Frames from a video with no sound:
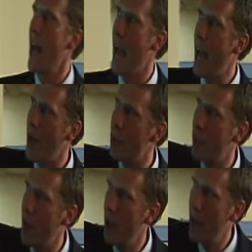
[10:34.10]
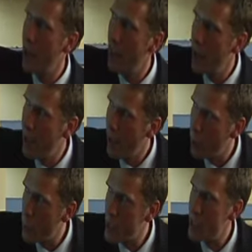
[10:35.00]
have
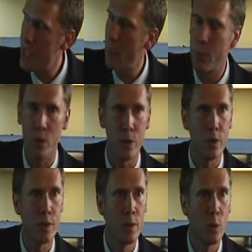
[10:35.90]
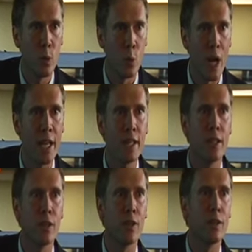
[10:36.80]
receptors right
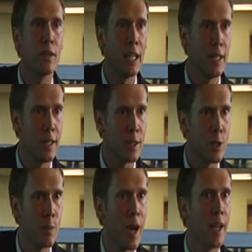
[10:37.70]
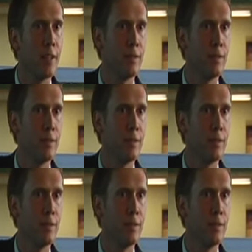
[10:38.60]
here in this spot.